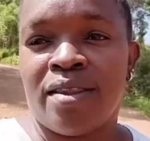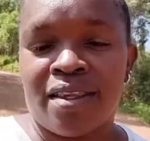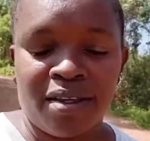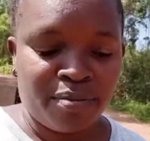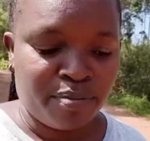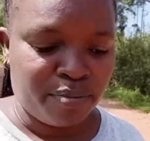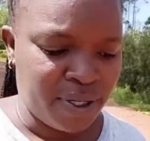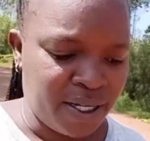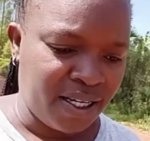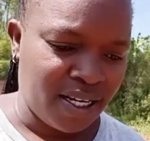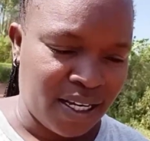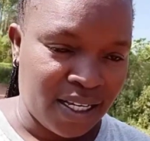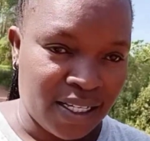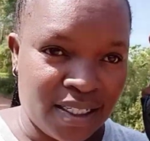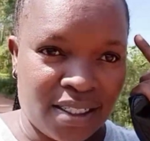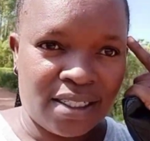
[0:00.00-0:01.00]
The pain
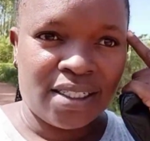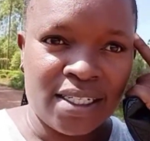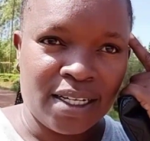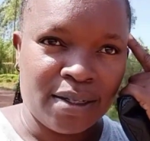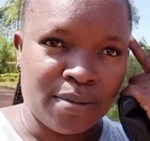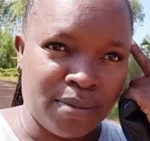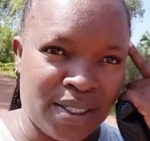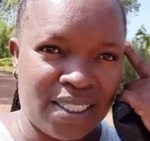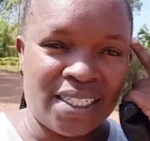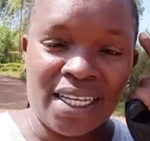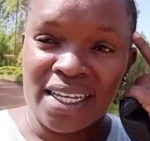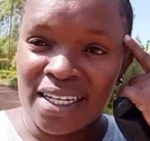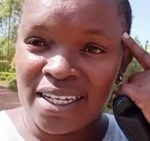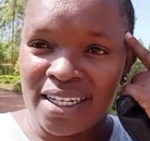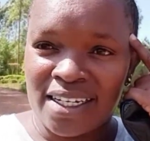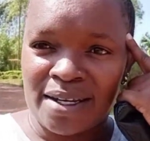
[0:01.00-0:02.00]
has
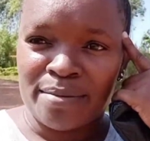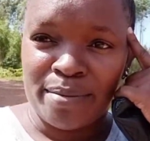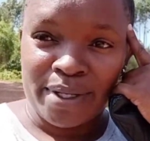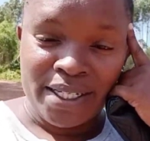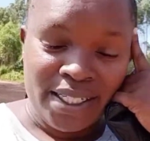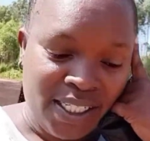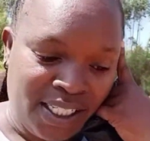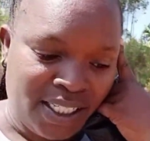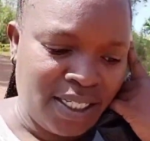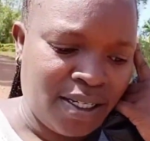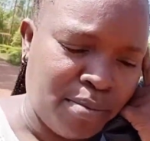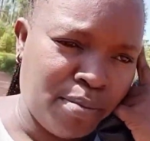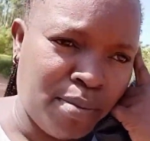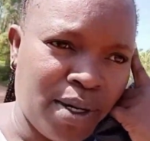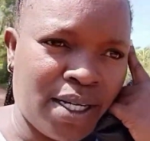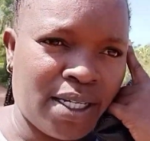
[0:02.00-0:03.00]
subsided a bit,
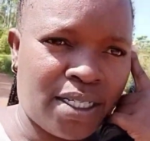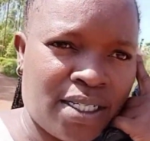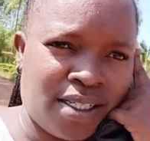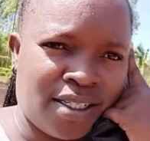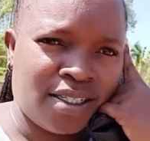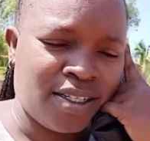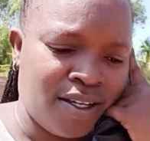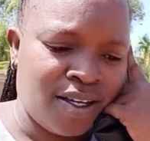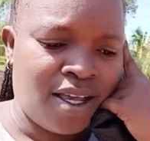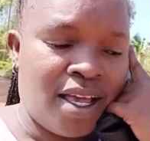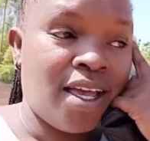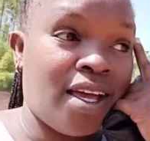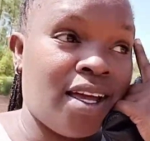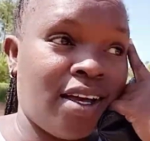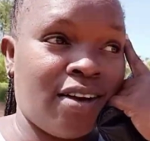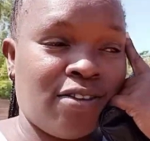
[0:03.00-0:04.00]
but
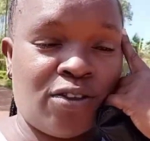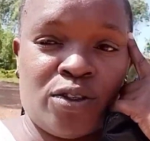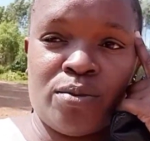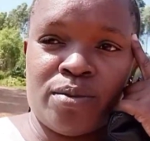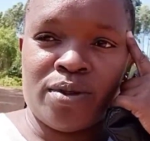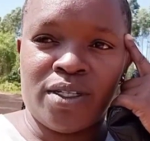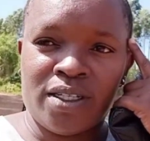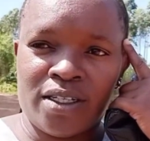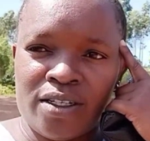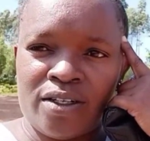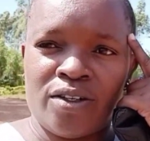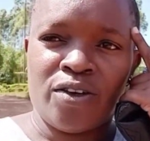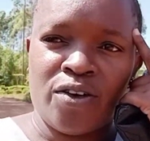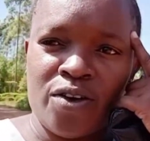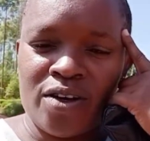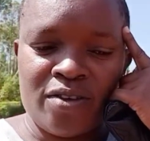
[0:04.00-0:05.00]
I have to be
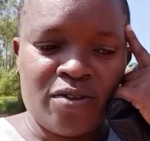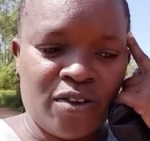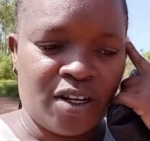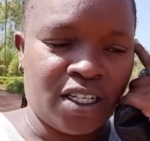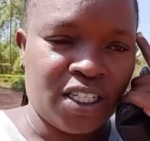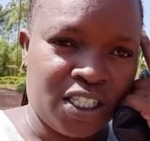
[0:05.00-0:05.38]
going for a